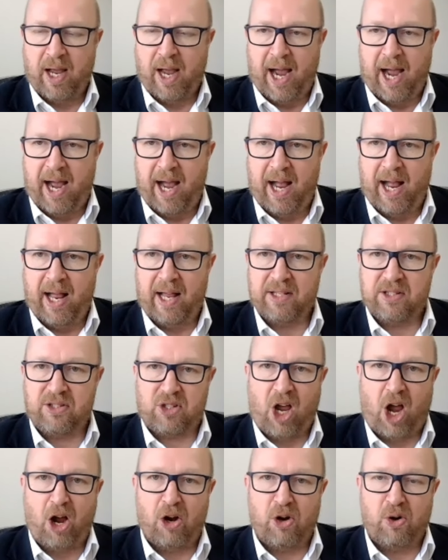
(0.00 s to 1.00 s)
Uh,
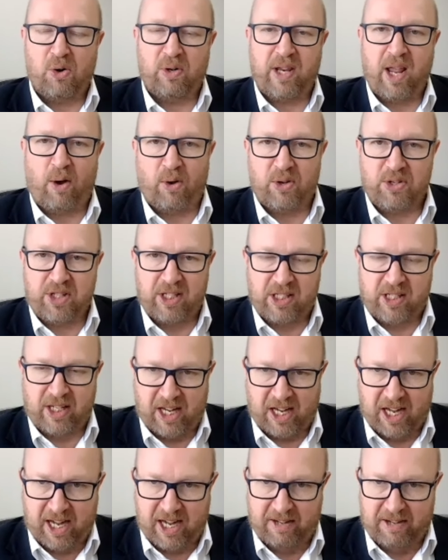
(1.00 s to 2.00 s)
so there was this
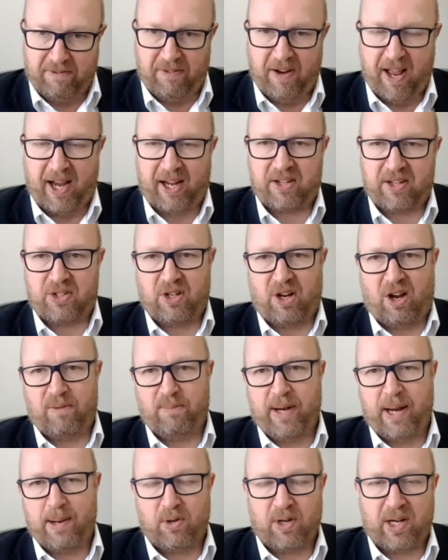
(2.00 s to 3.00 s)
influx of
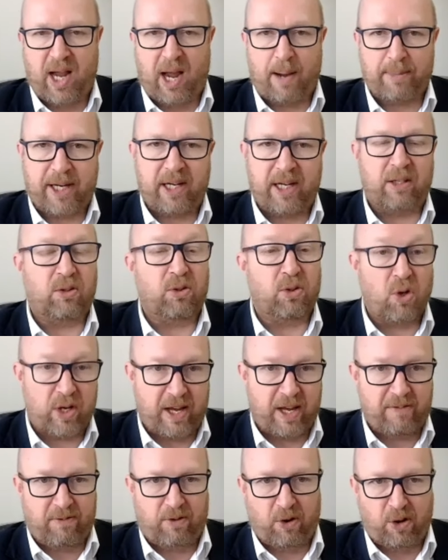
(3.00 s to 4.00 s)
people coming in
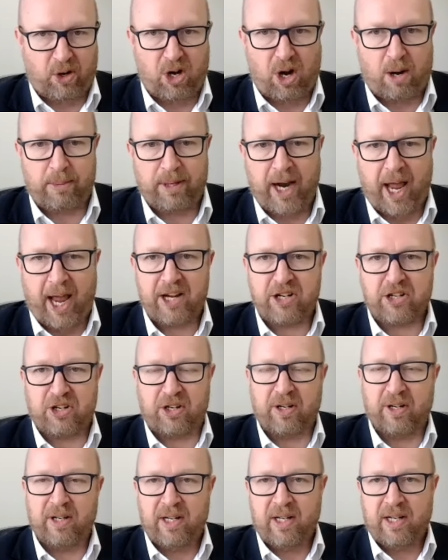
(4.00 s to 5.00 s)
looking for
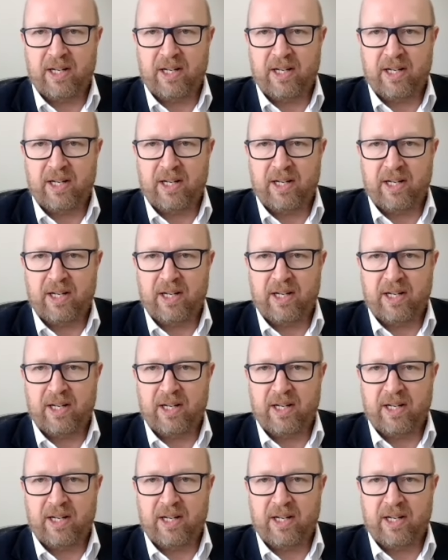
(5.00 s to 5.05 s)
accommodation.